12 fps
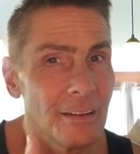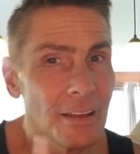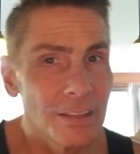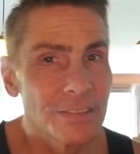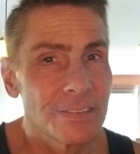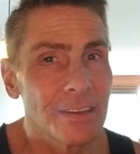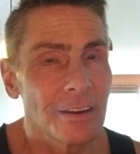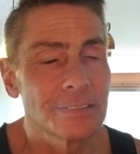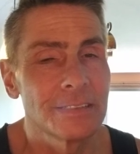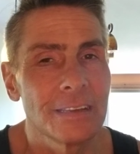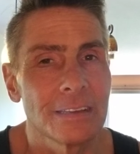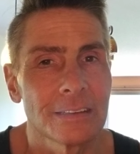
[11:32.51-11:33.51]
and
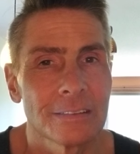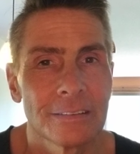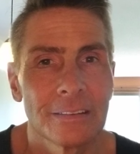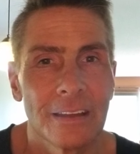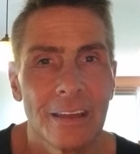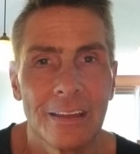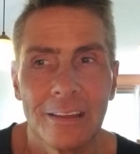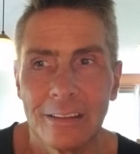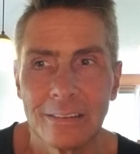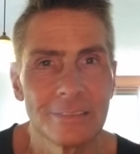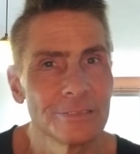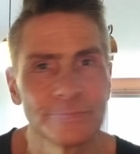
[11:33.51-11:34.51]
CRT,
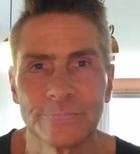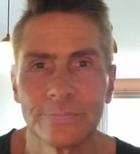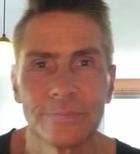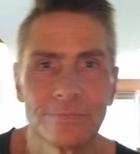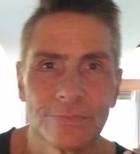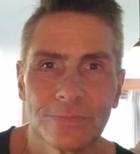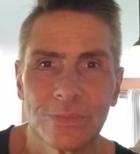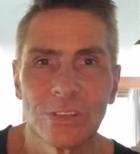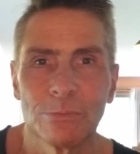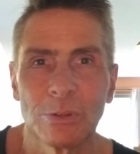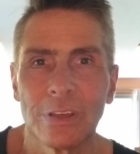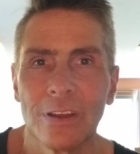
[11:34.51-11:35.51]
and
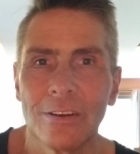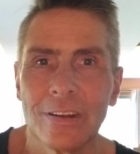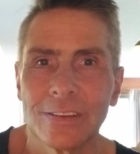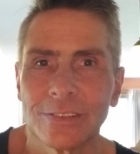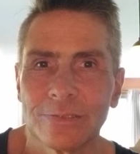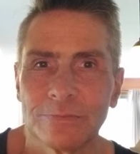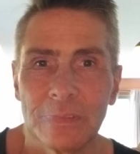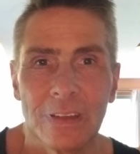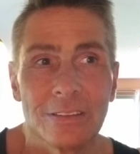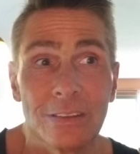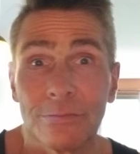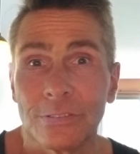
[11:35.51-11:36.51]
similarities
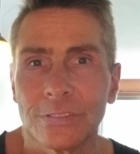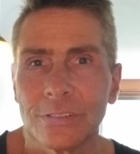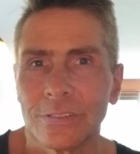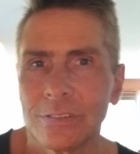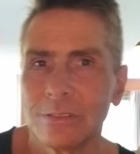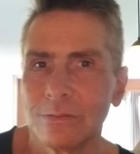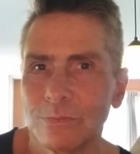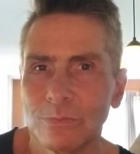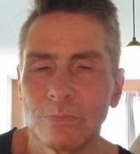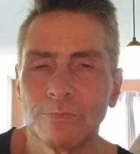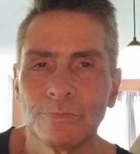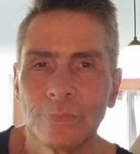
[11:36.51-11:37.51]
and differences, and
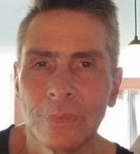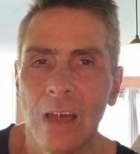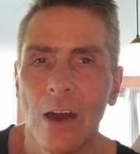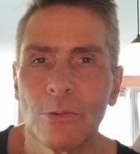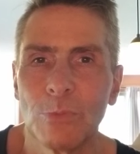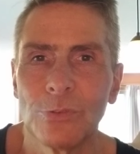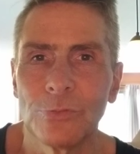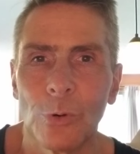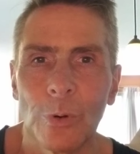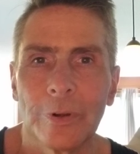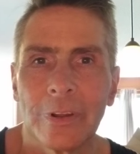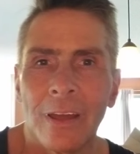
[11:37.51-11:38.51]
how to move
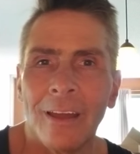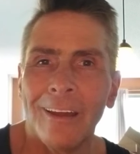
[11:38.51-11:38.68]
forward.